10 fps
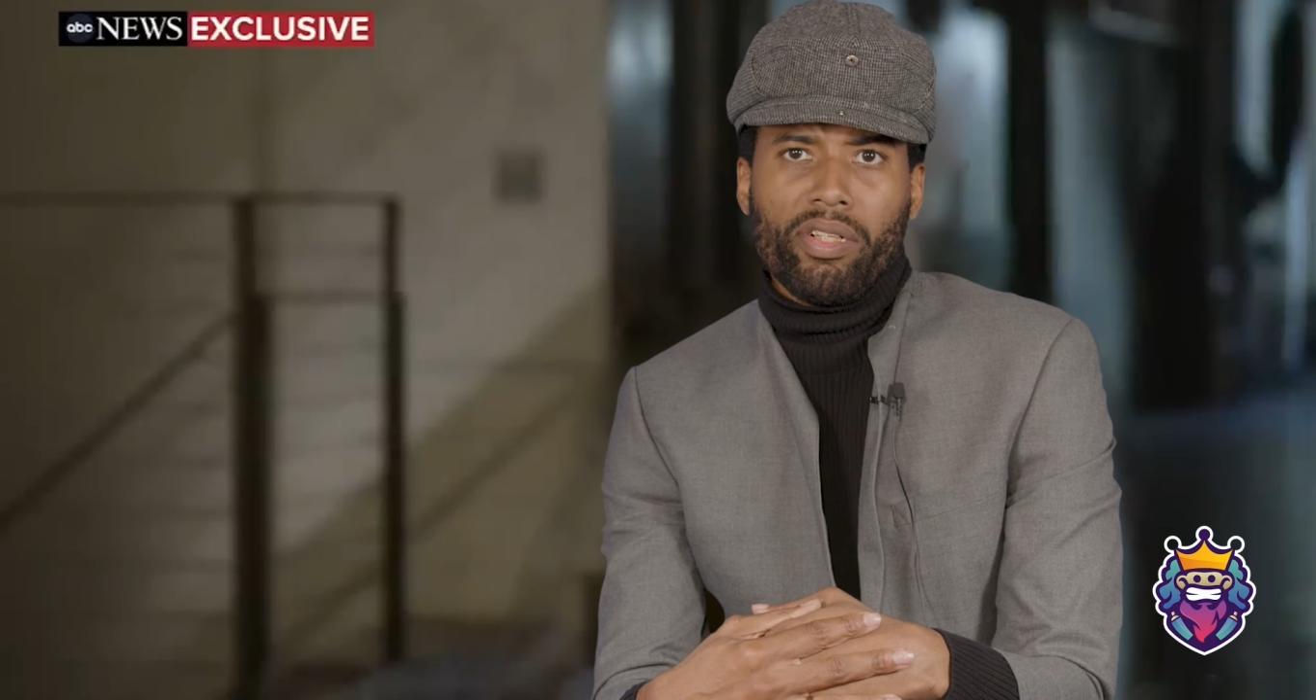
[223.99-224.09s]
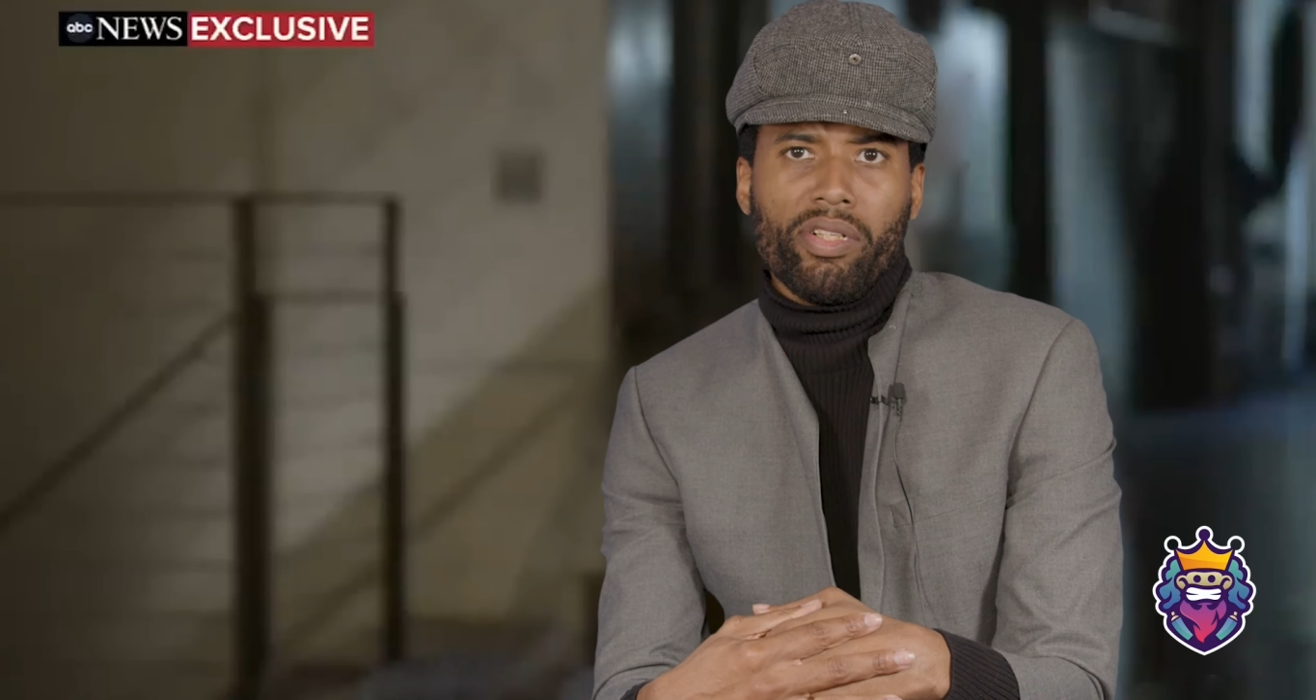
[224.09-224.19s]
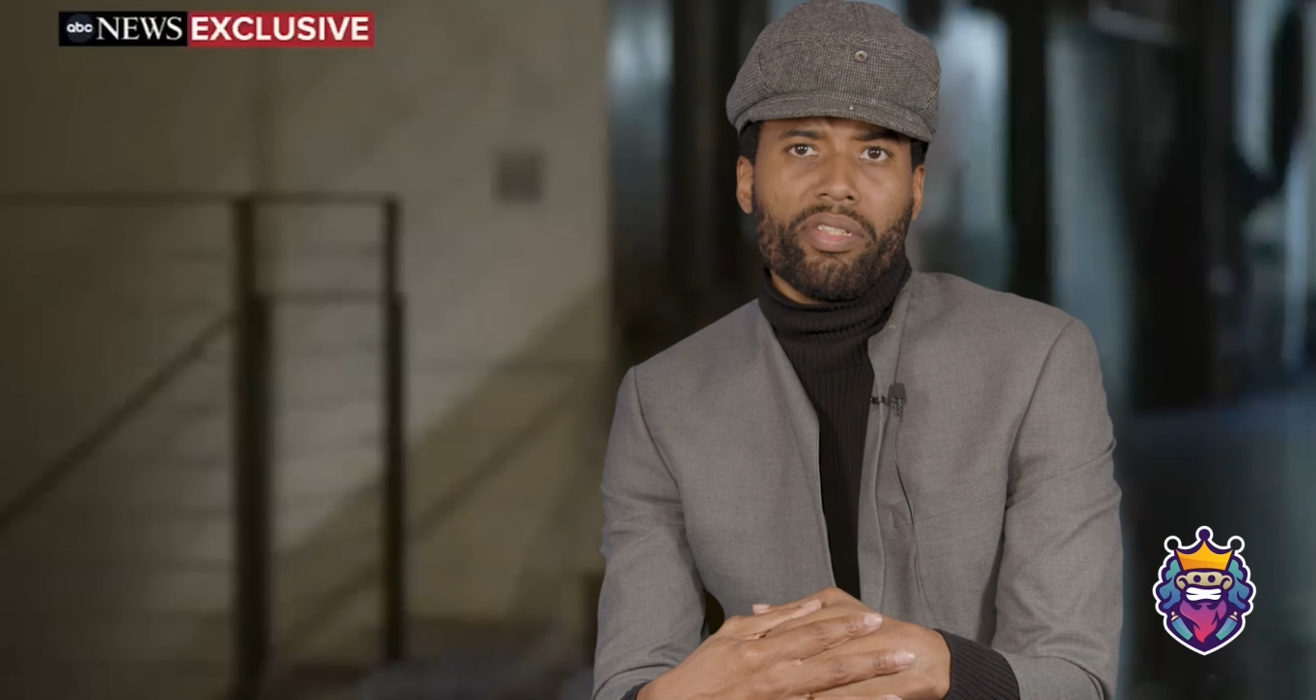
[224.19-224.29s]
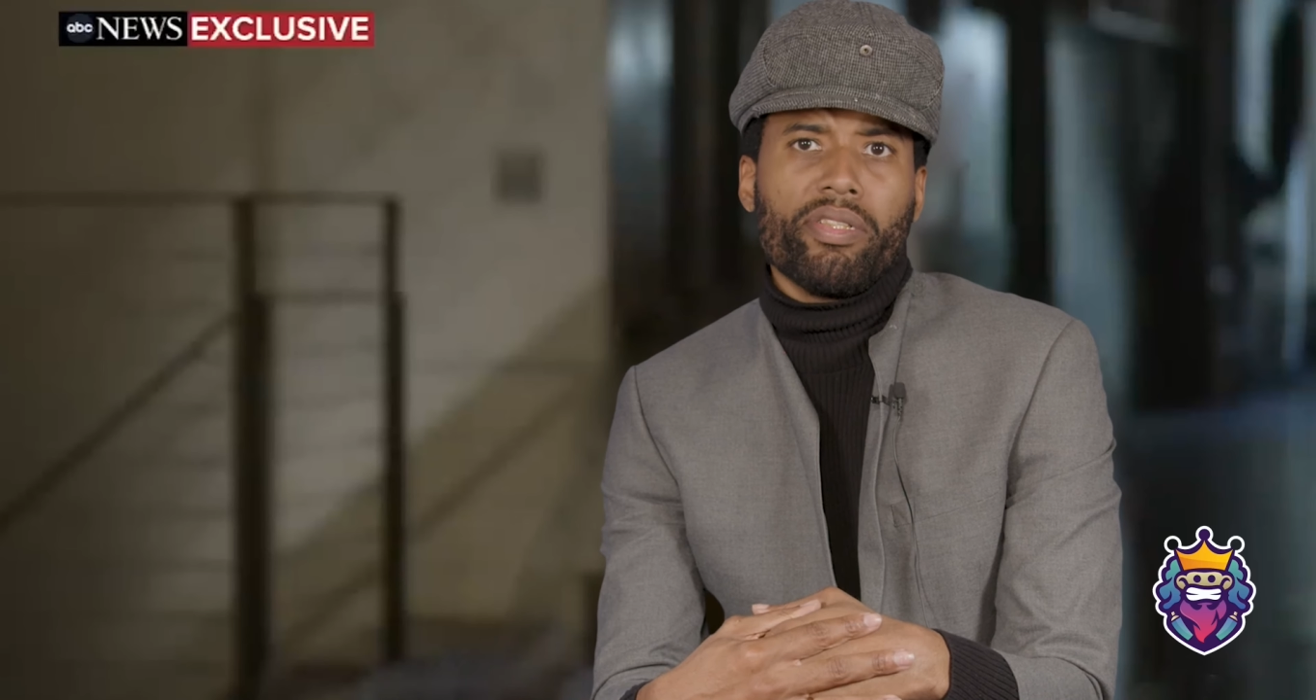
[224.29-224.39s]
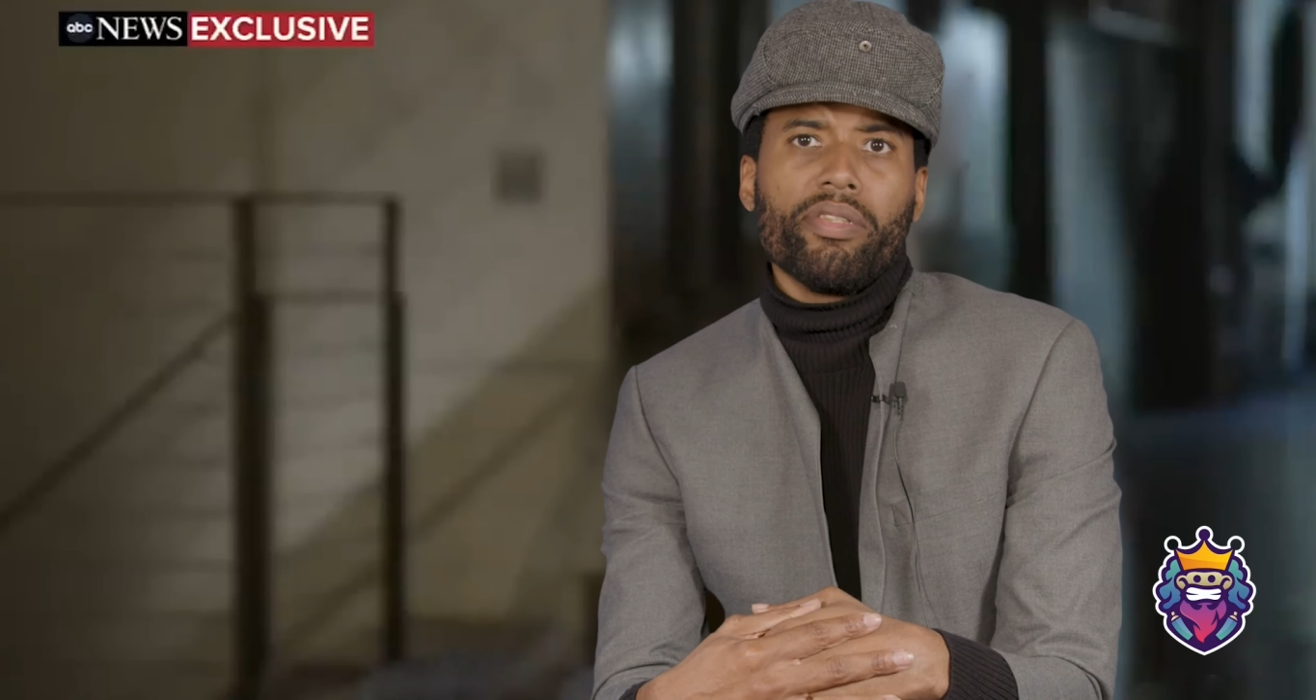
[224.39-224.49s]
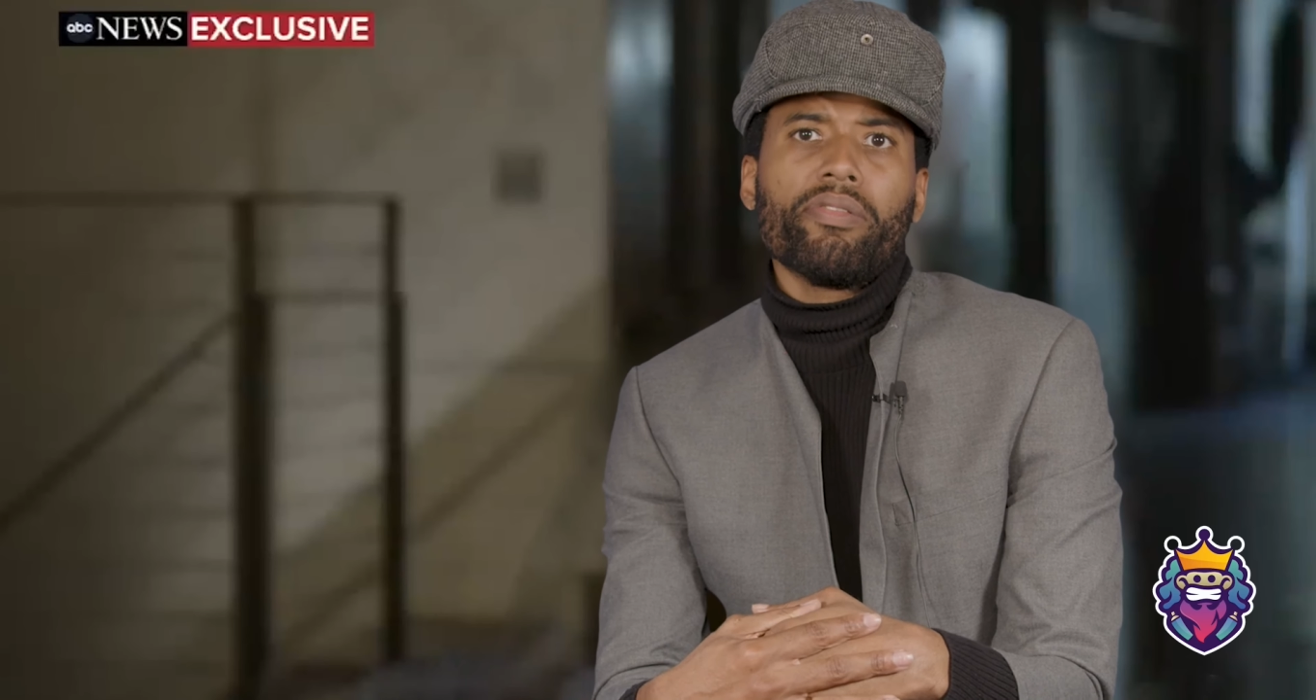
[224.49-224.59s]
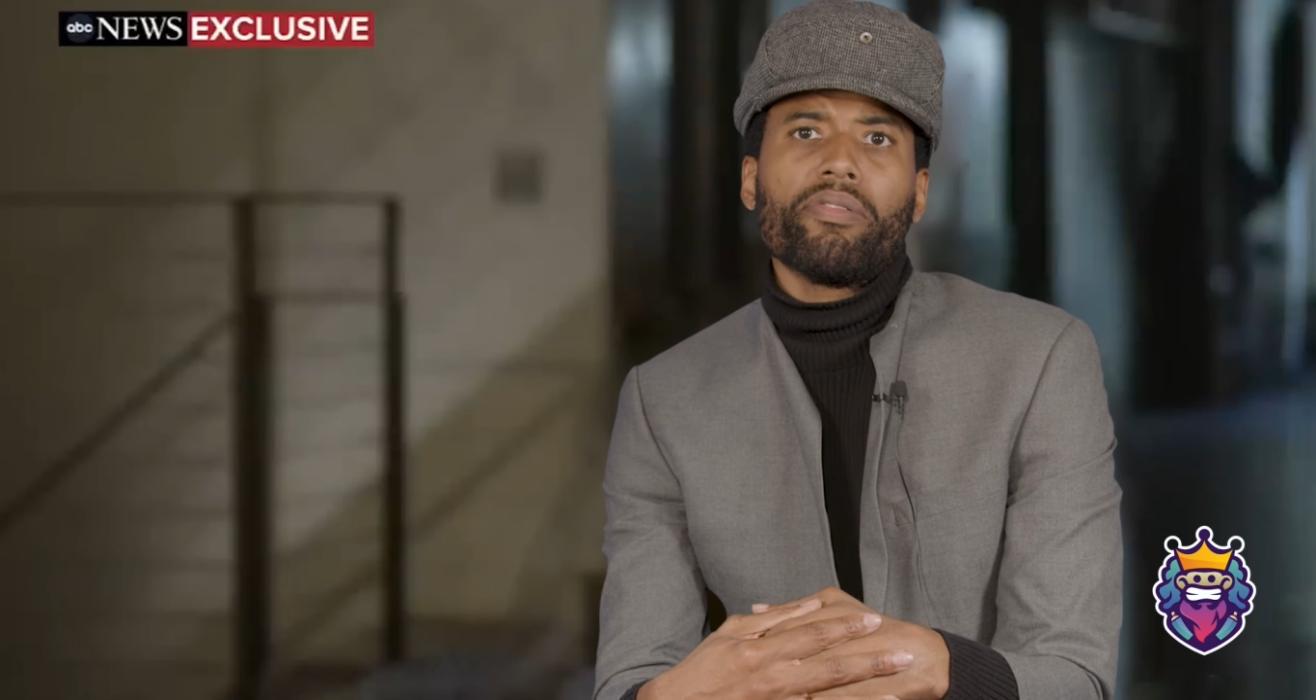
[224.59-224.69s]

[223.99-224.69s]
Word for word: her to, you